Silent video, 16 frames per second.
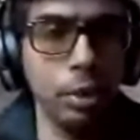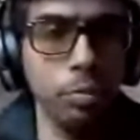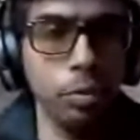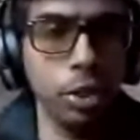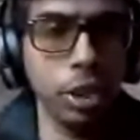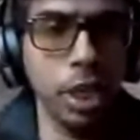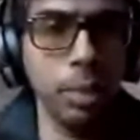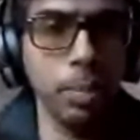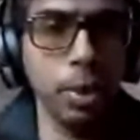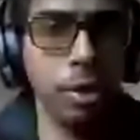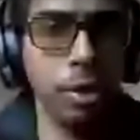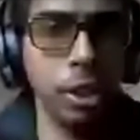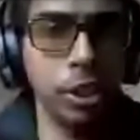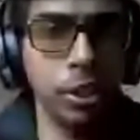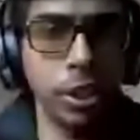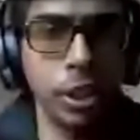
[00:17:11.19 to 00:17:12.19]
schema
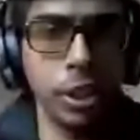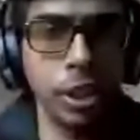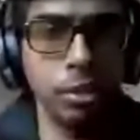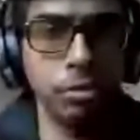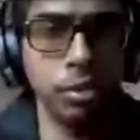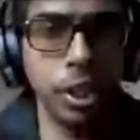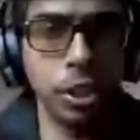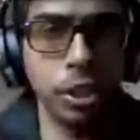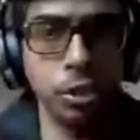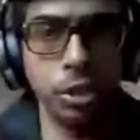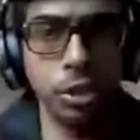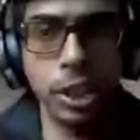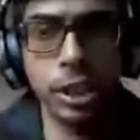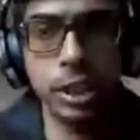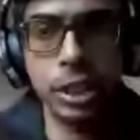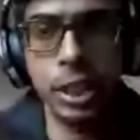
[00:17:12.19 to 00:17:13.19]
registry interface to
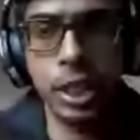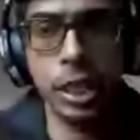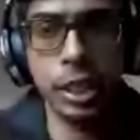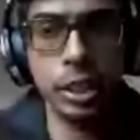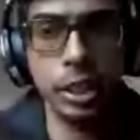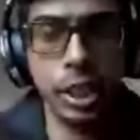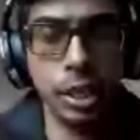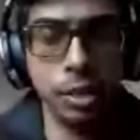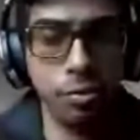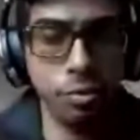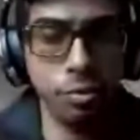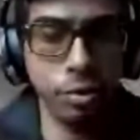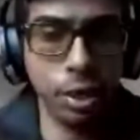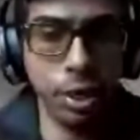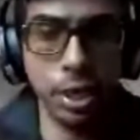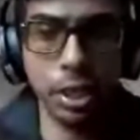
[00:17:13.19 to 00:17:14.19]
the
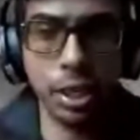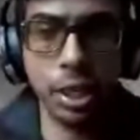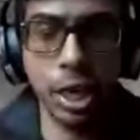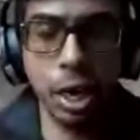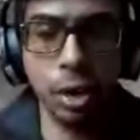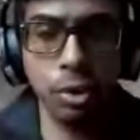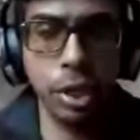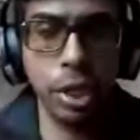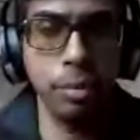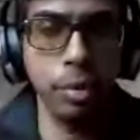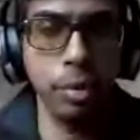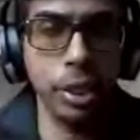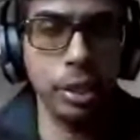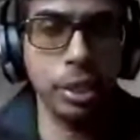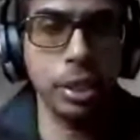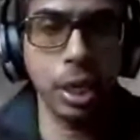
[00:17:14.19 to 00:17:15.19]
CNCF Cloud
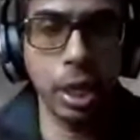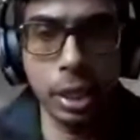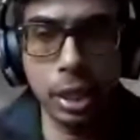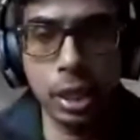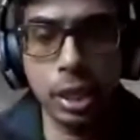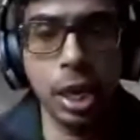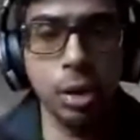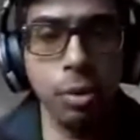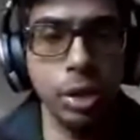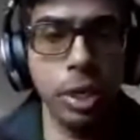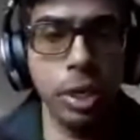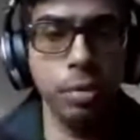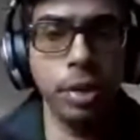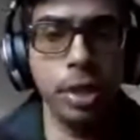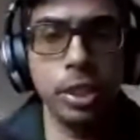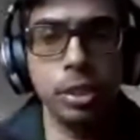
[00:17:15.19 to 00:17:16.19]
Events under Cloud
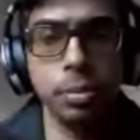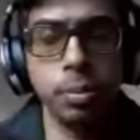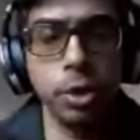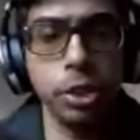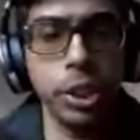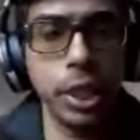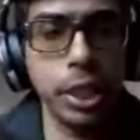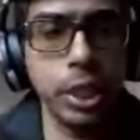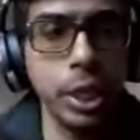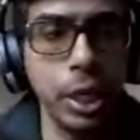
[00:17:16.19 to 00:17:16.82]
Events project,